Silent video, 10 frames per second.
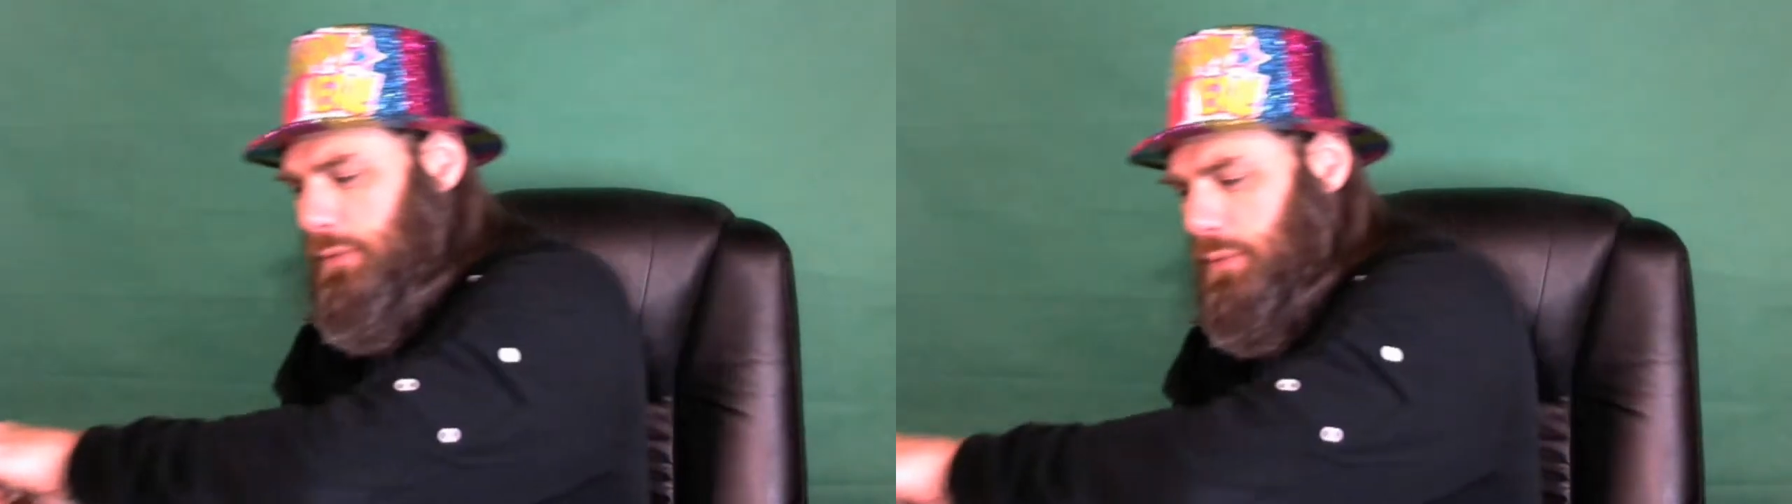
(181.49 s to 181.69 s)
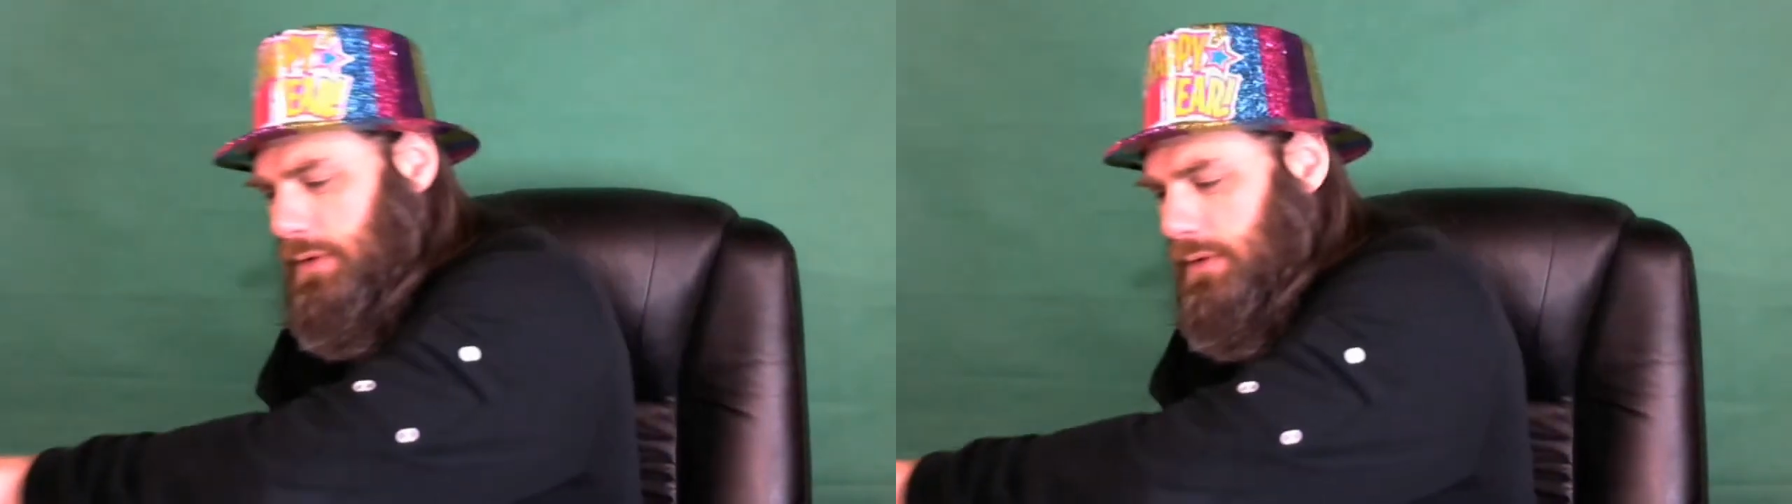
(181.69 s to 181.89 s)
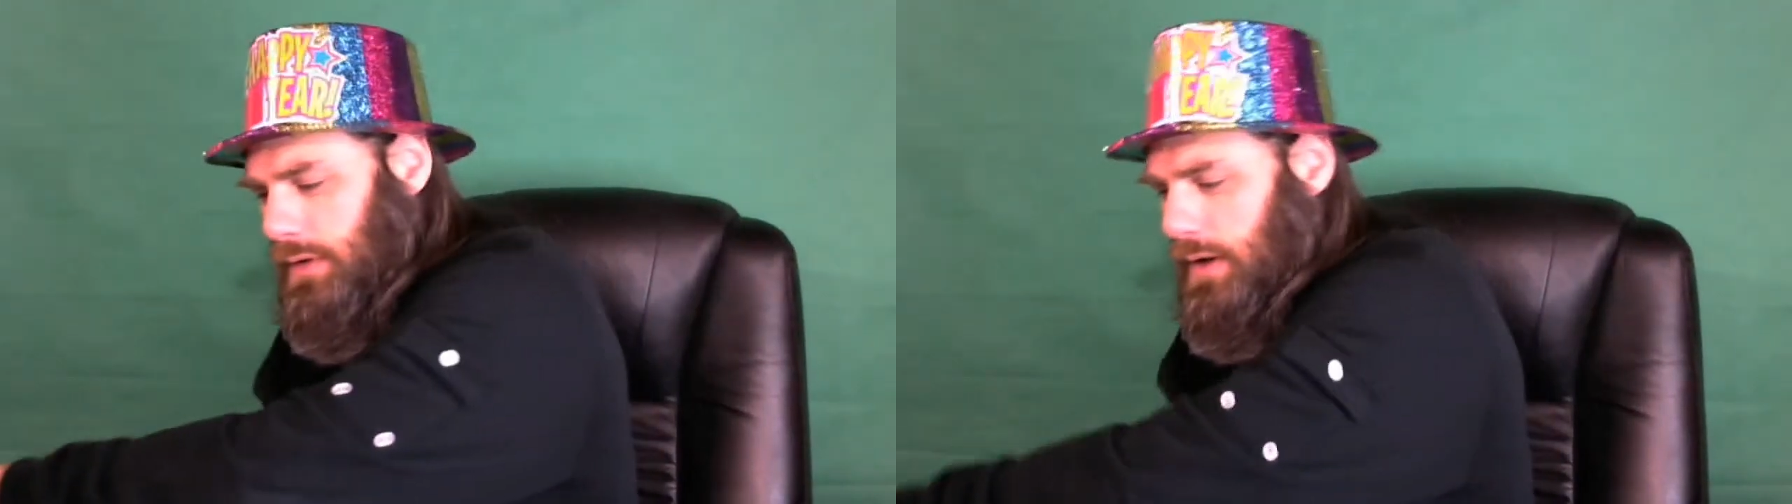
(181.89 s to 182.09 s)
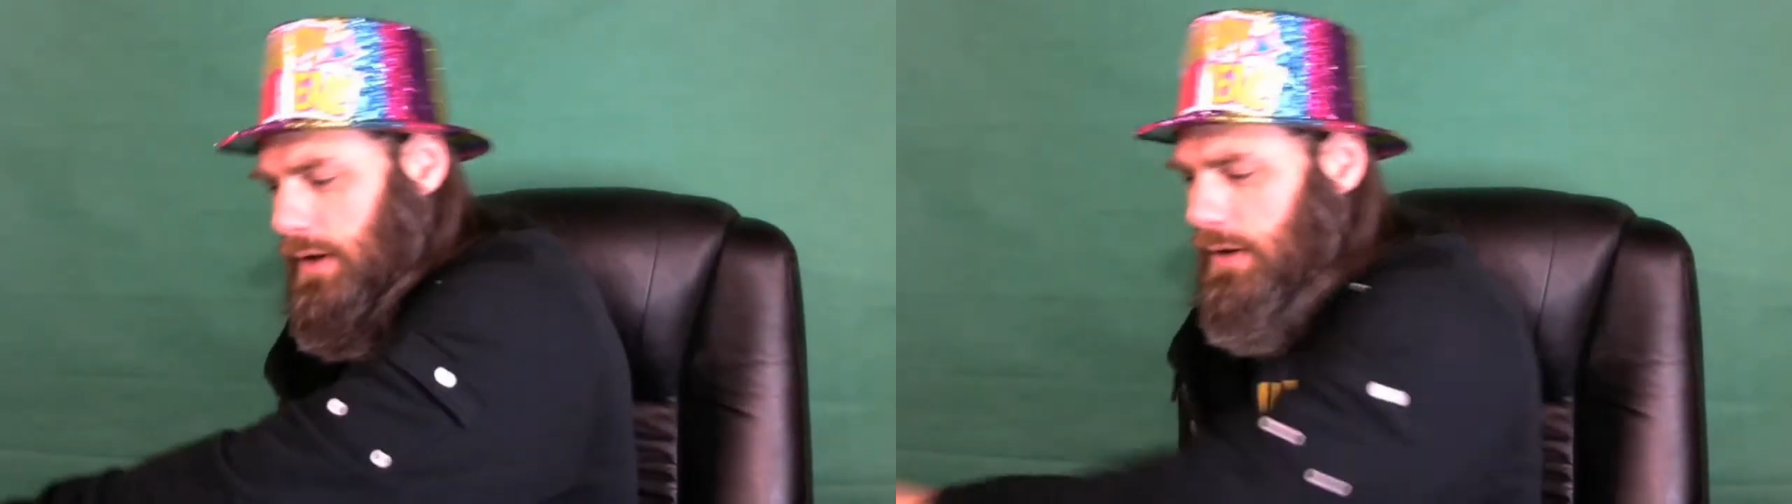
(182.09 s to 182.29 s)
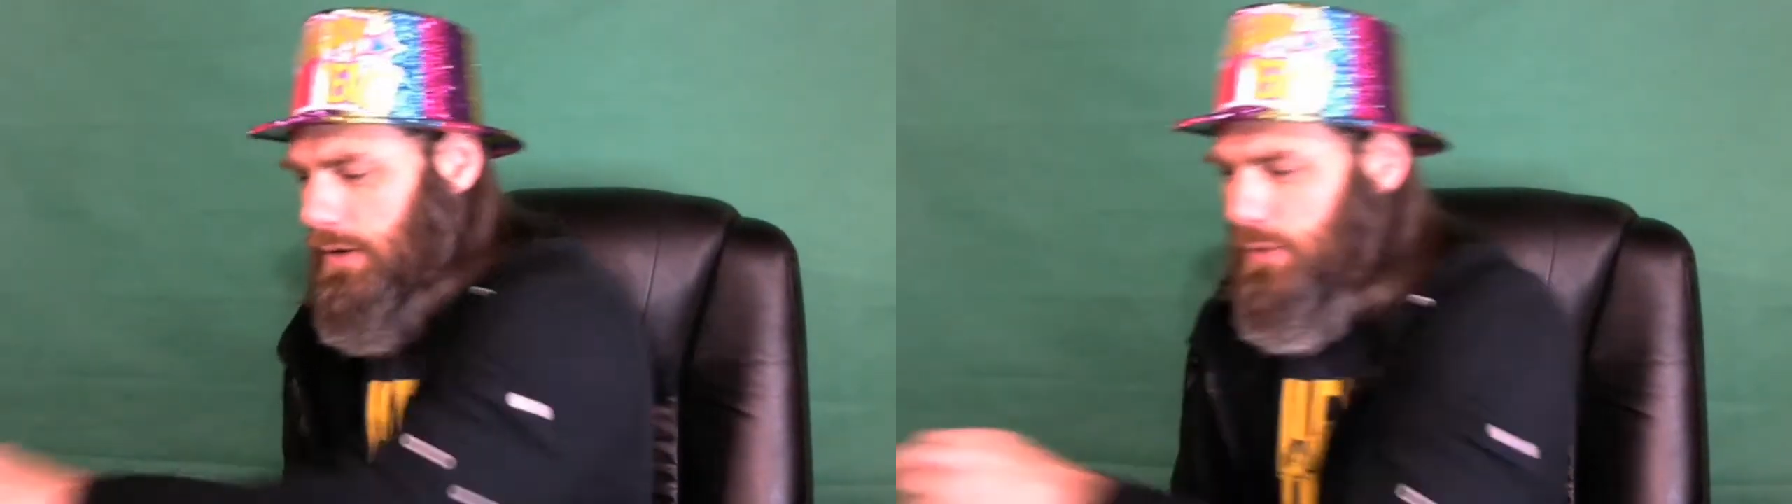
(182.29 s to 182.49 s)
We'll be
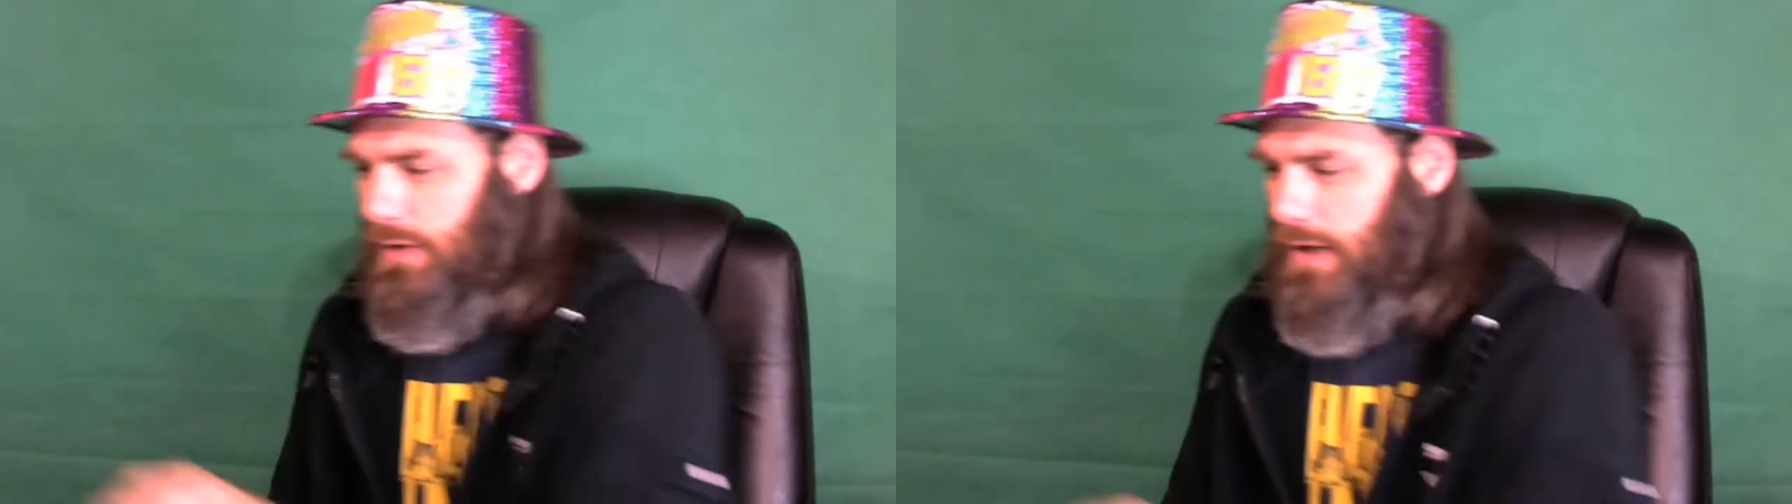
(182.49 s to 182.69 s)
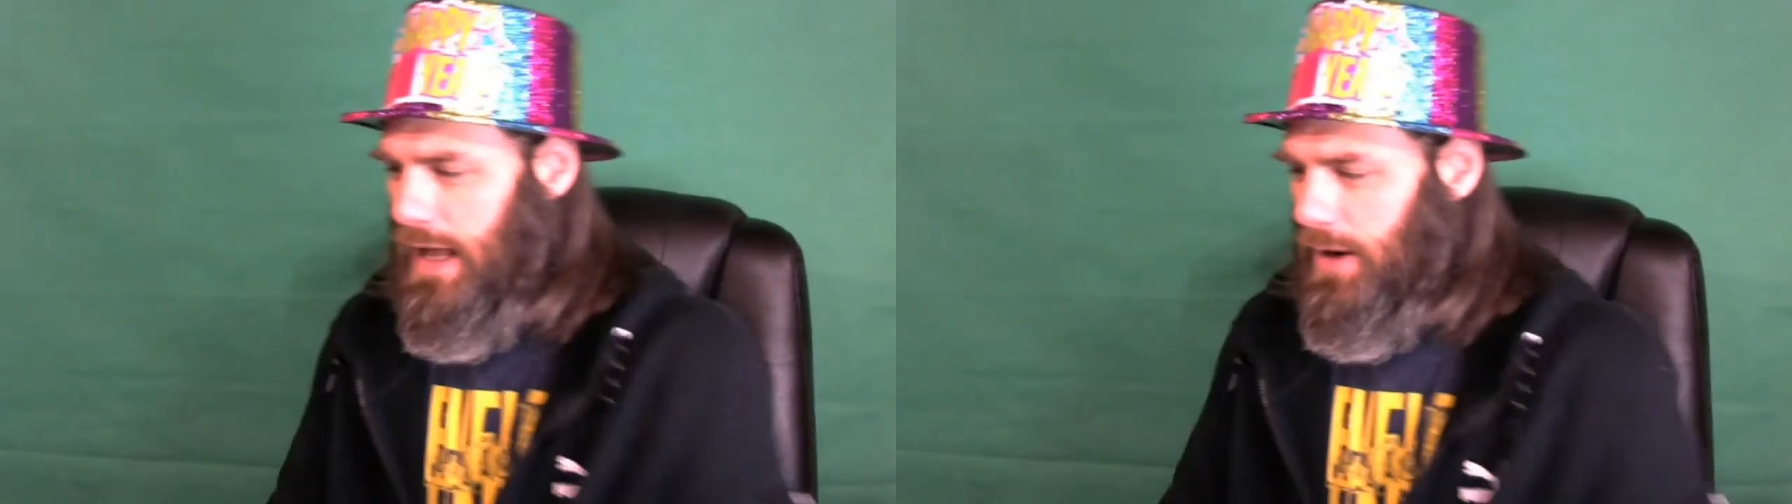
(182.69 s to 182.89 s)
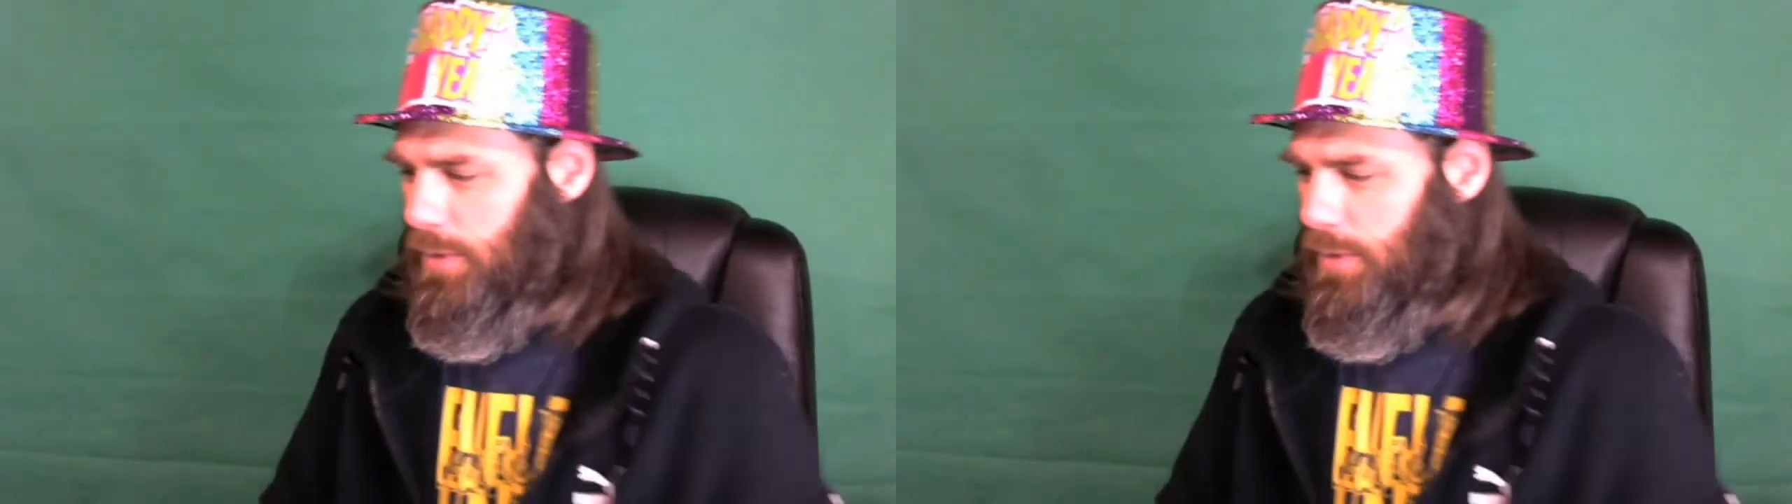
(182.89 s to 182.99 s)
using that.